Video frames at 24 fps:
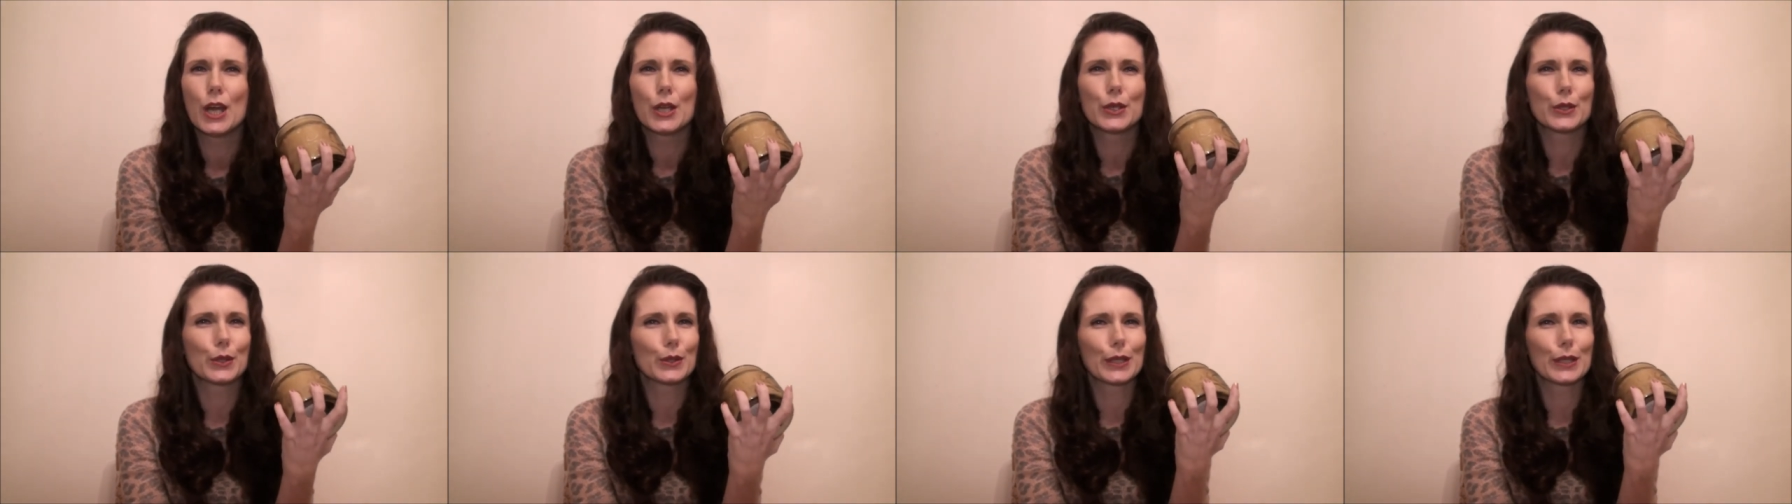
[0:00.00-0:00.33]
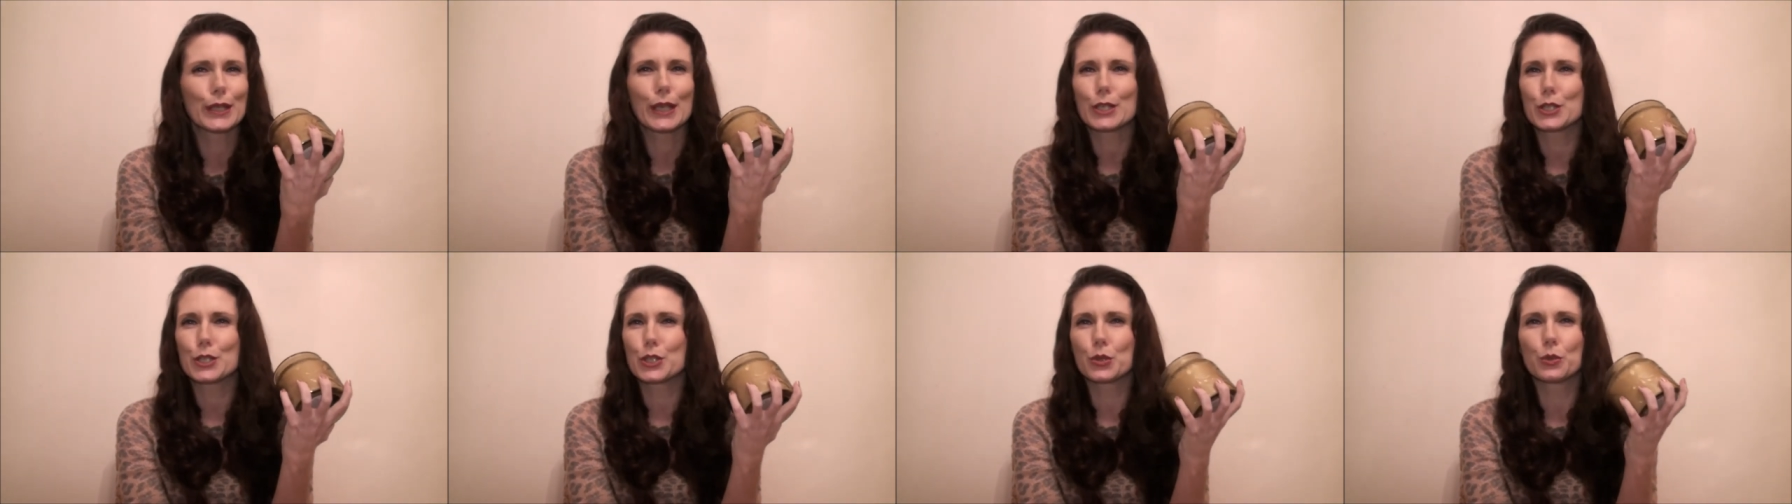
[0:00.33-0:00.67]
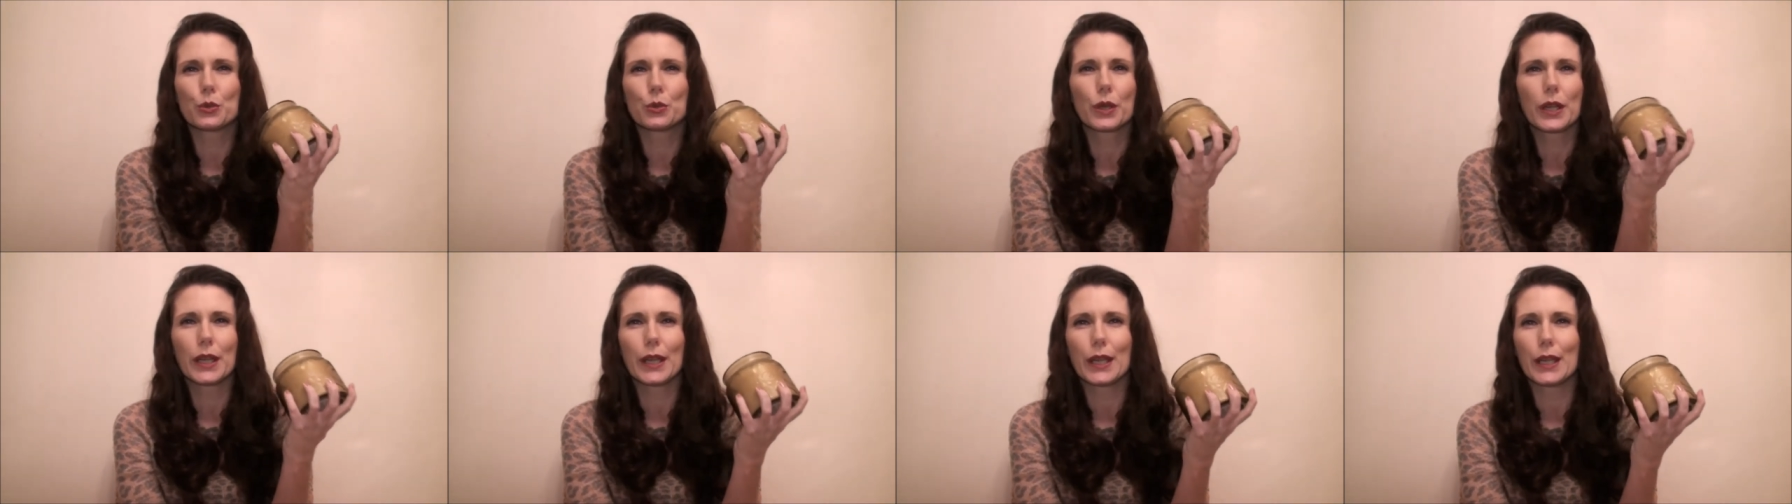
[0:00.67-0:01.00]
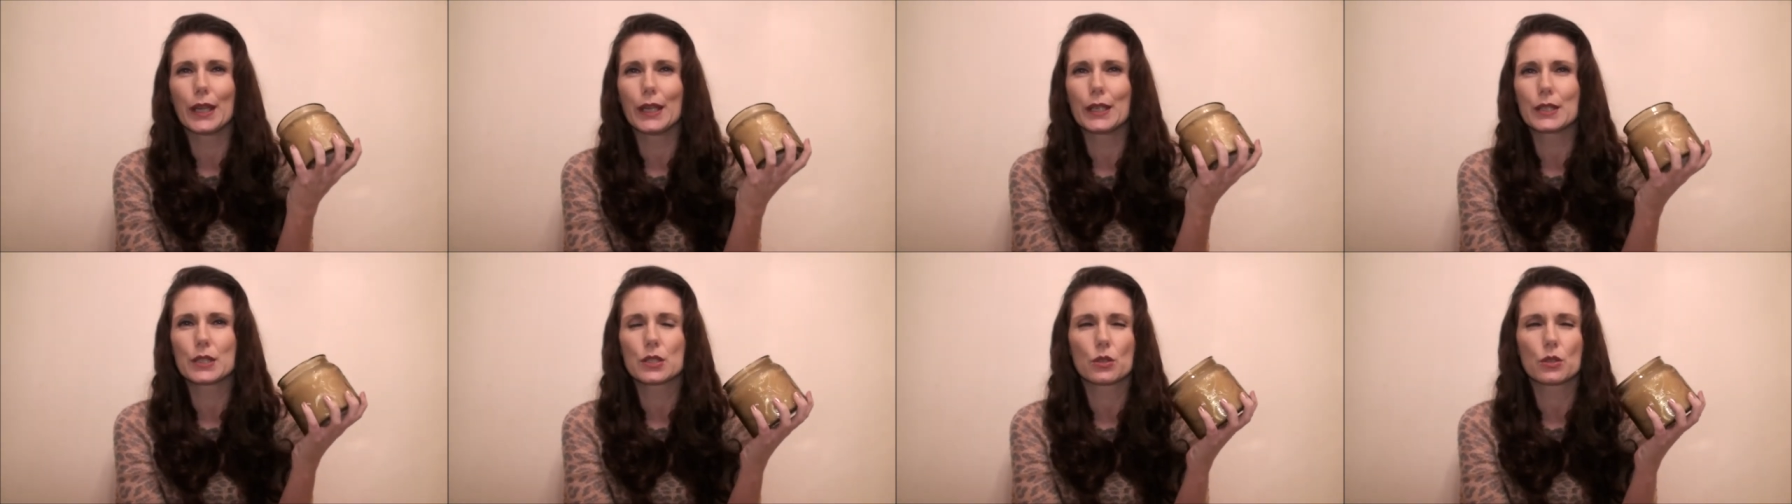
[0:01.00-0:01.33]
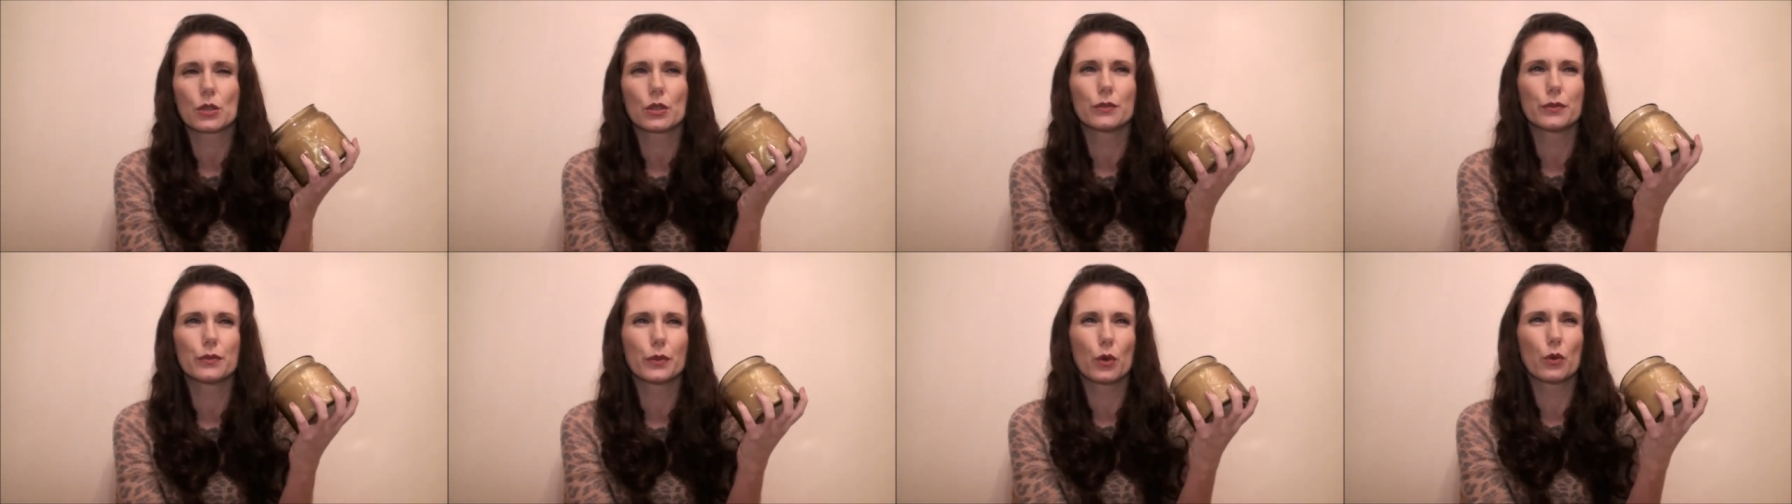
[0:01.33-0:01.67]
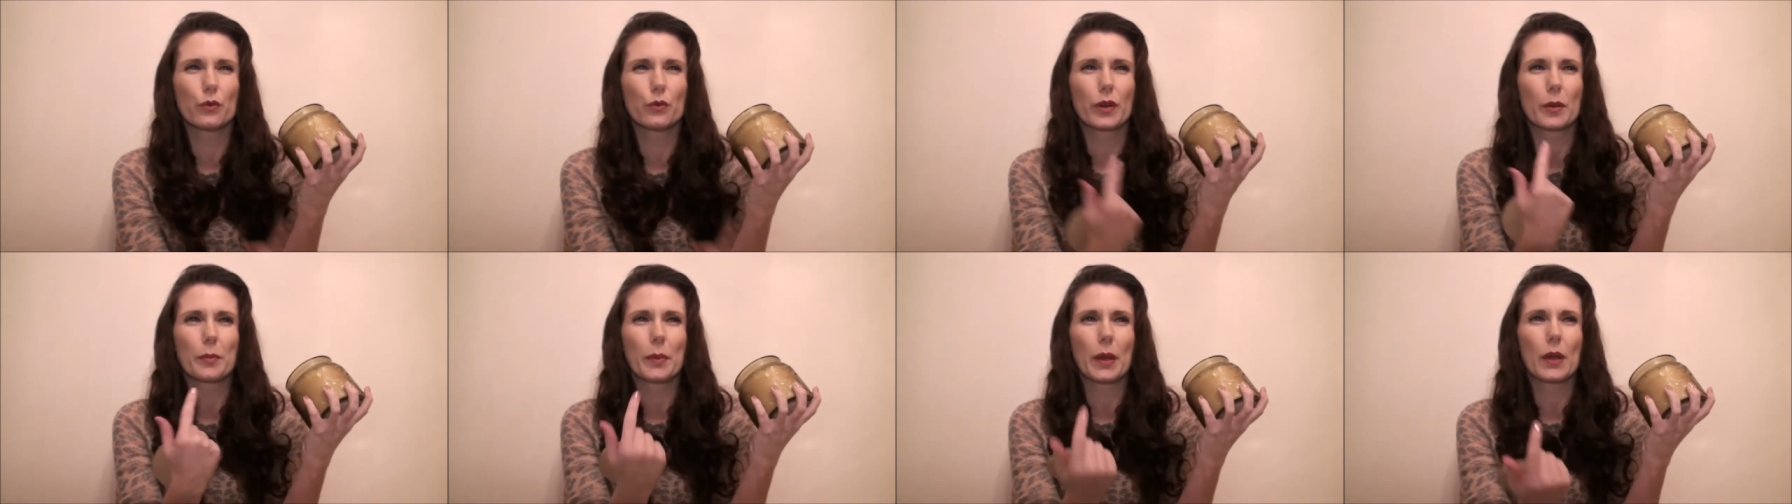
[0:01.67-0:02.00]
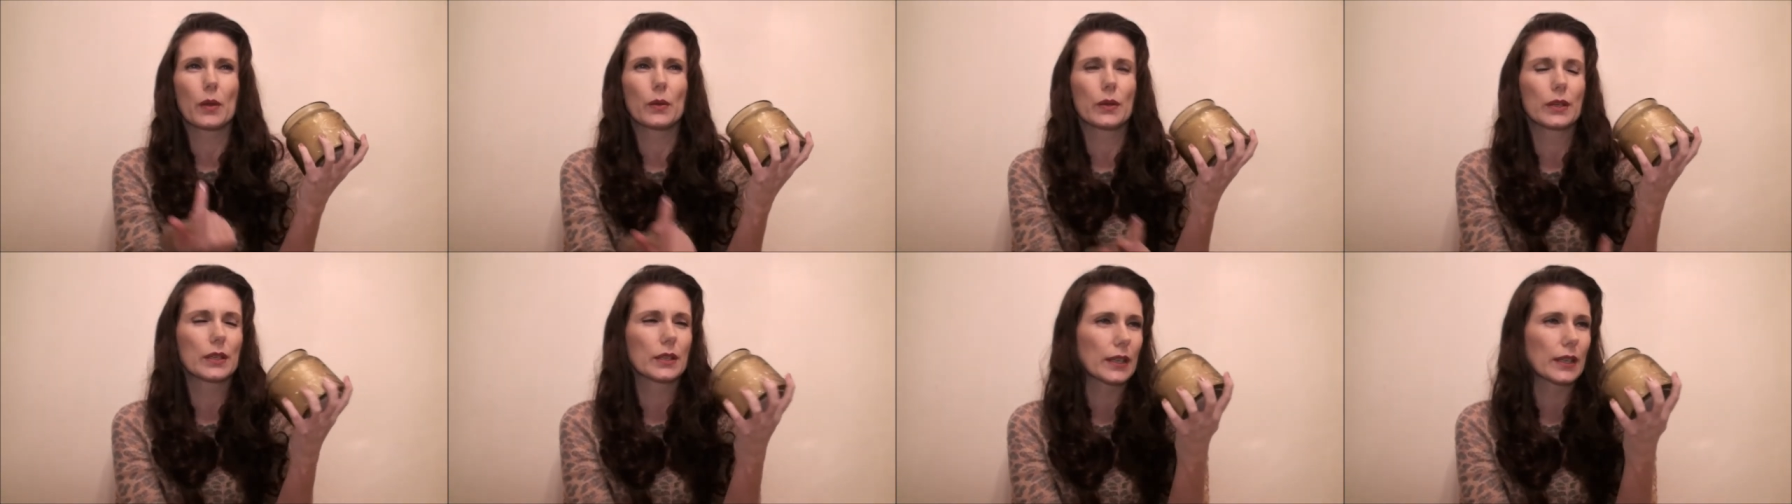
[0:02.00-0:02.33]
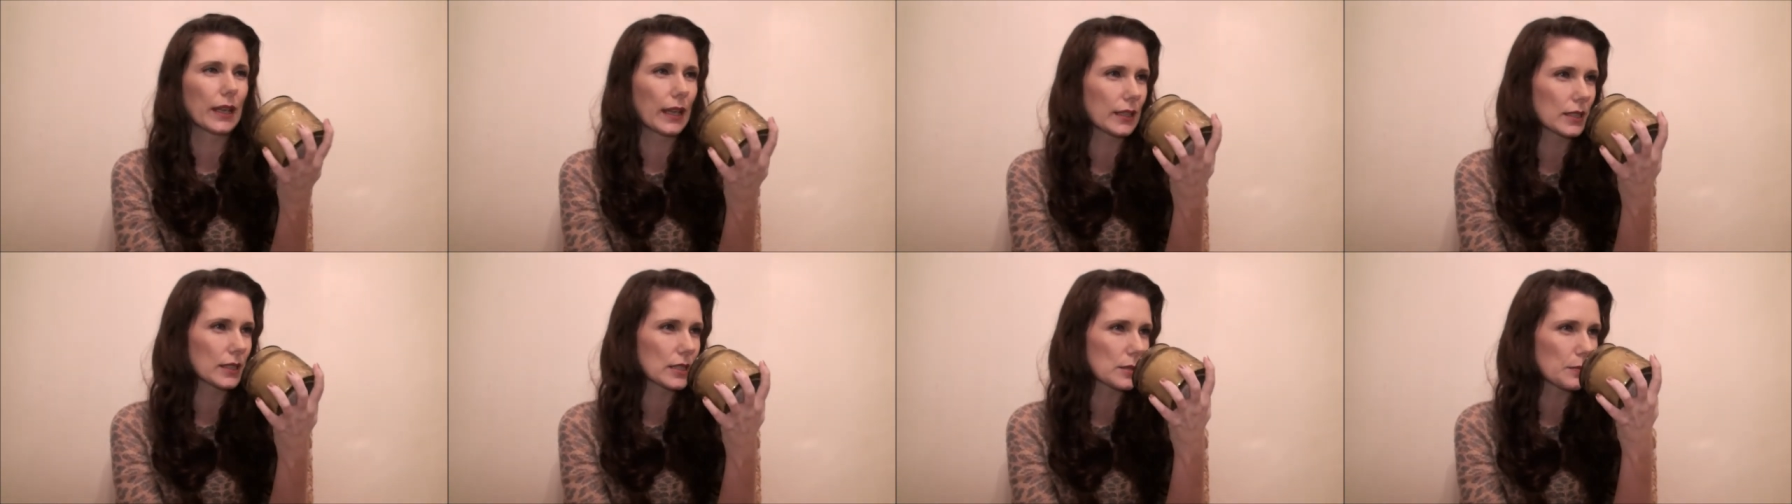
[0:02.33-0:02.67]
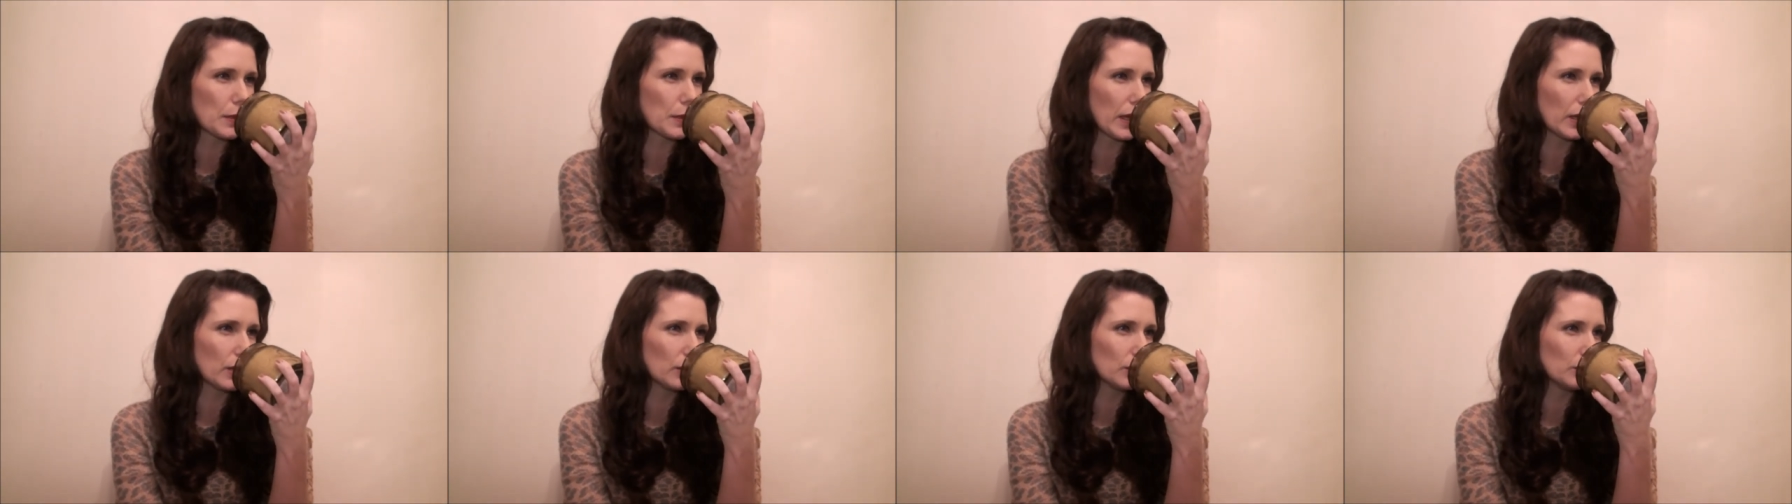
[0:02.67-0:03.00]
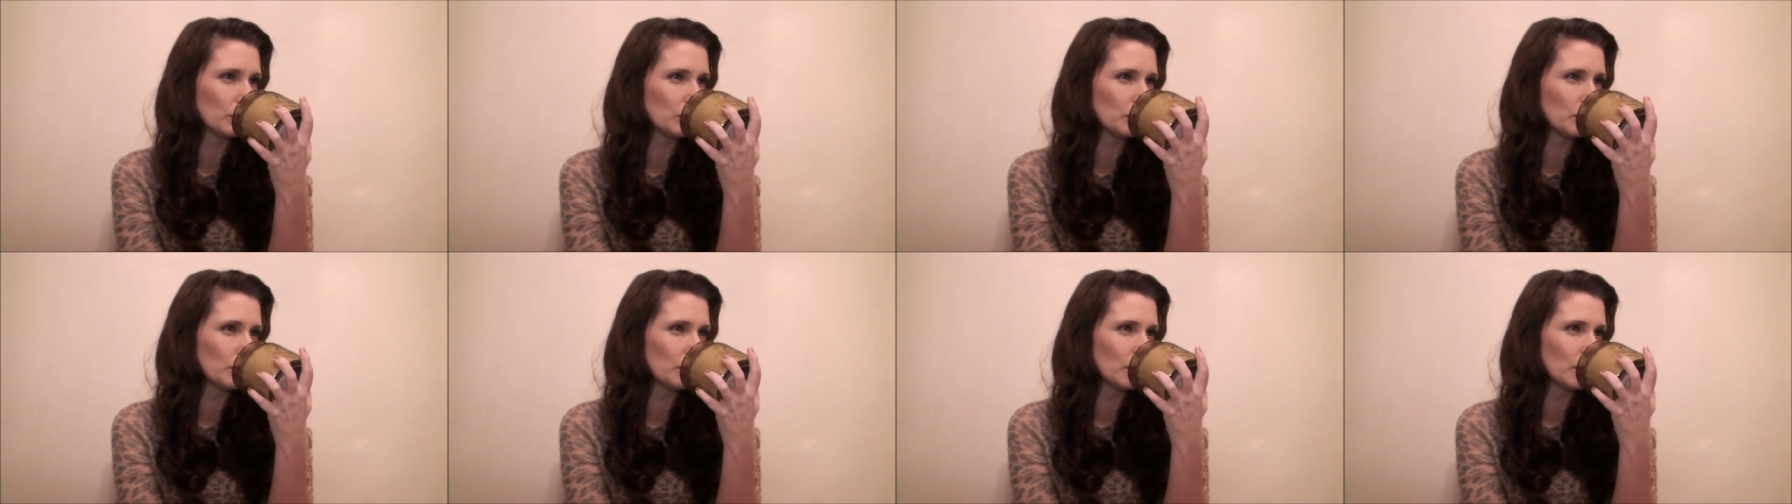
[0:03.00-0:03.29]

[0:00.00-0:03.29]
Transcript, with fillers: not like a choky, sort of overpowering kind of smell.